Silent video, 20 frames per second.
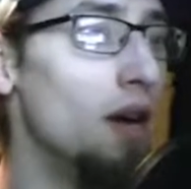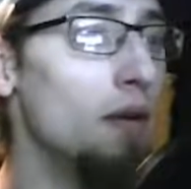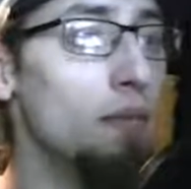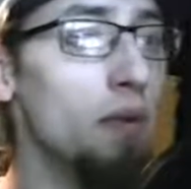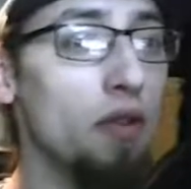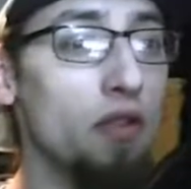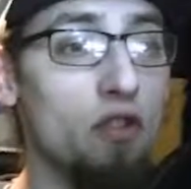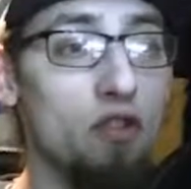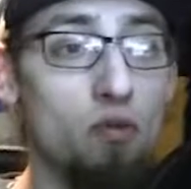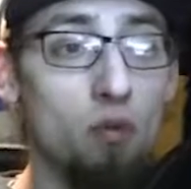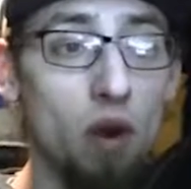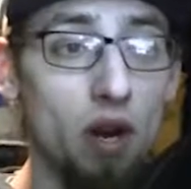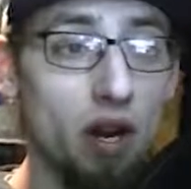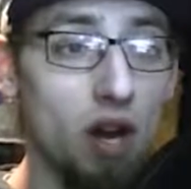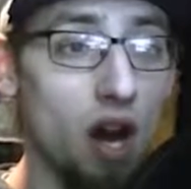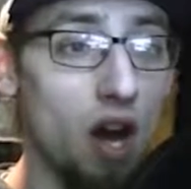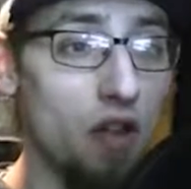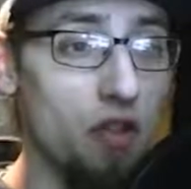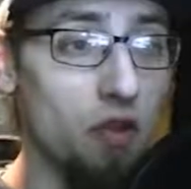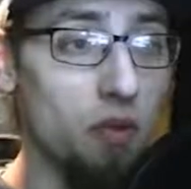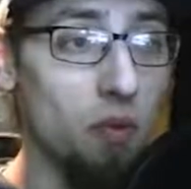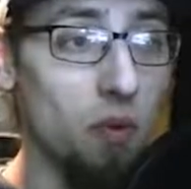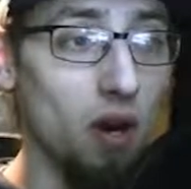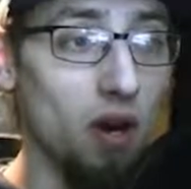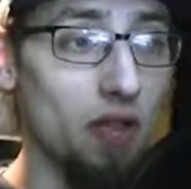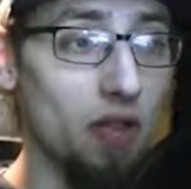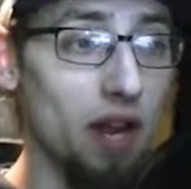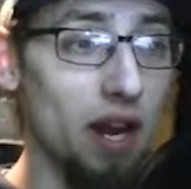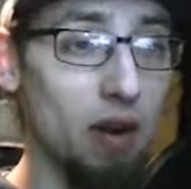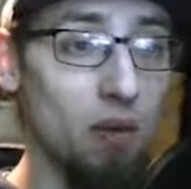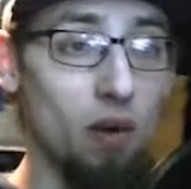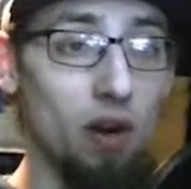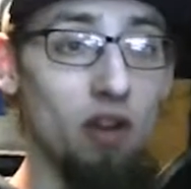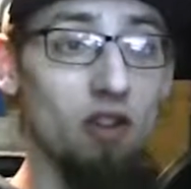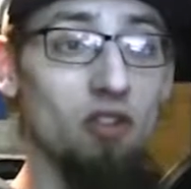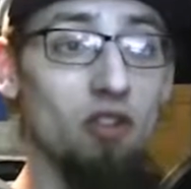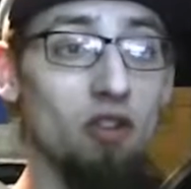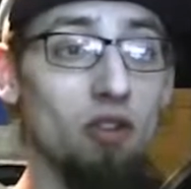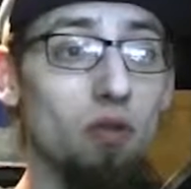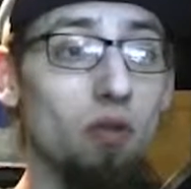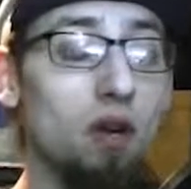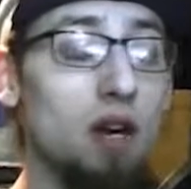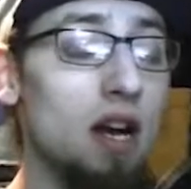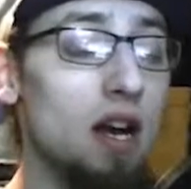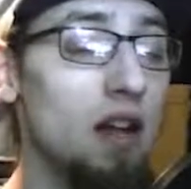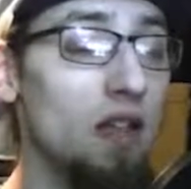But there's one other one that I want to do